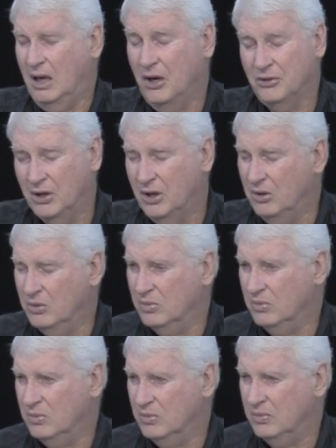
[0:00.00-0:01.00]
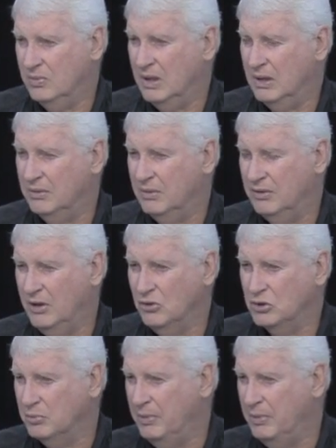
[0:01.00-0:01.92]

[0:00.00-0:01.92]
although uh, those